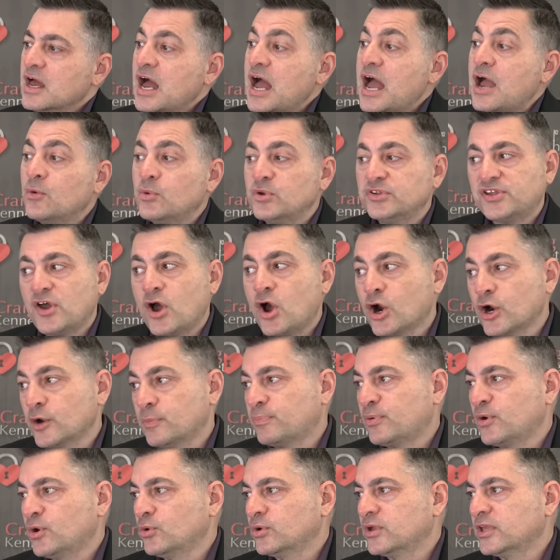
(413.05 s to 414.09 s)
I was
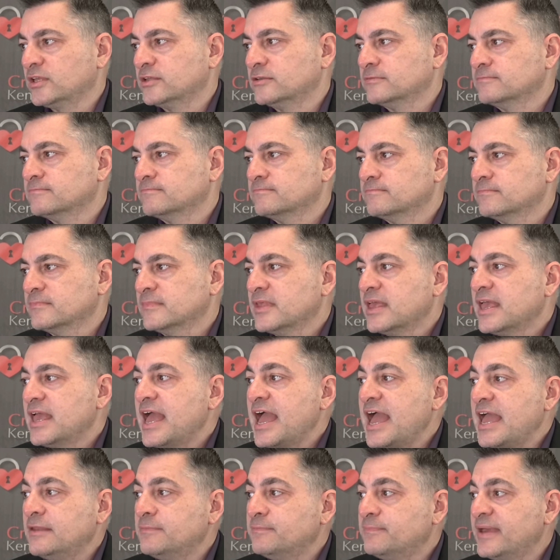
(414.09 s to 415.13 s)
heartbroken
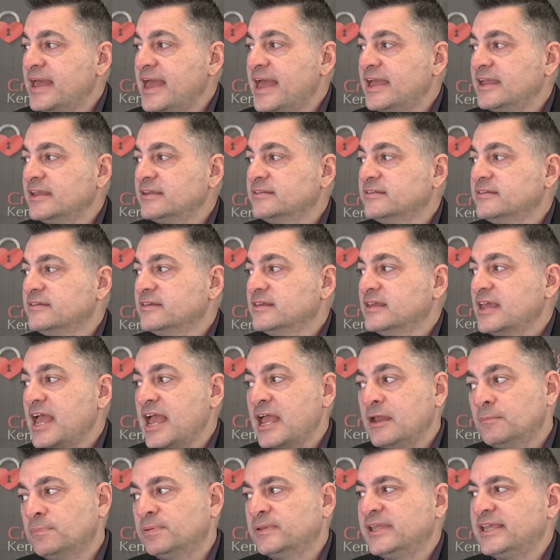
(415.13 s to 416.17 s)
and begged
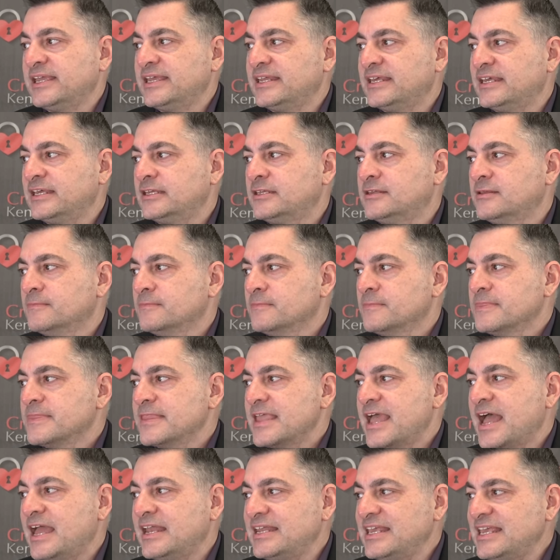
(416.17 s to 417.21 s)
and pleaded
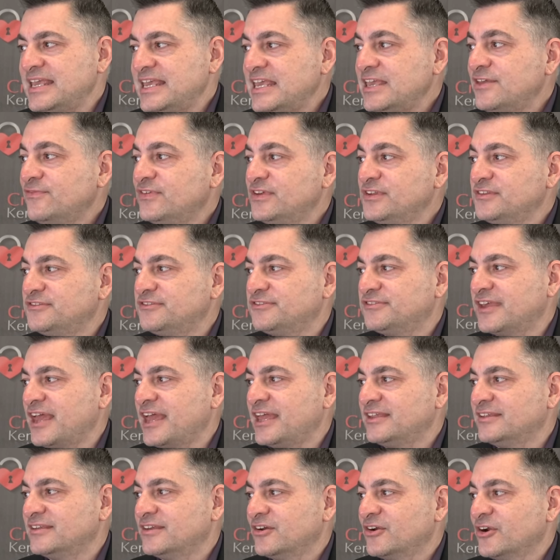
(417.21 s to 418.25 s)
and even
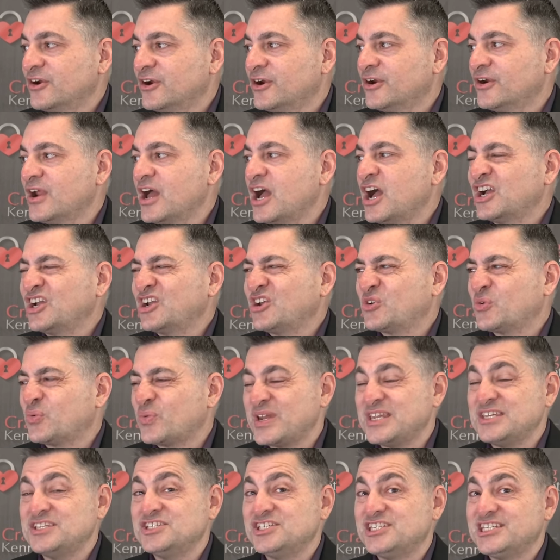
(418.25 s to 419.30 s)
sent her a
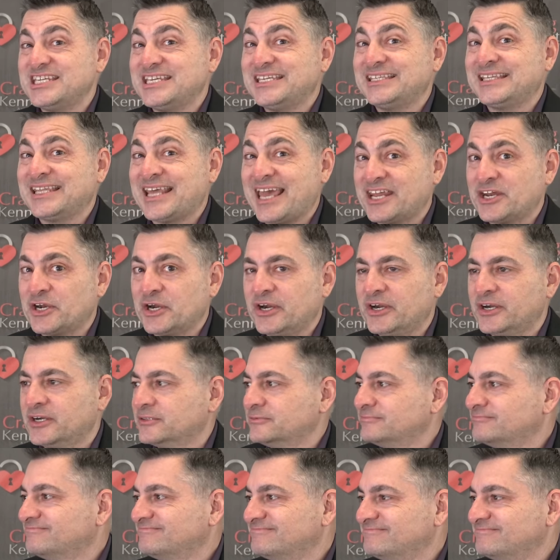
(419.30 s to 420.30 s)
cringy letter.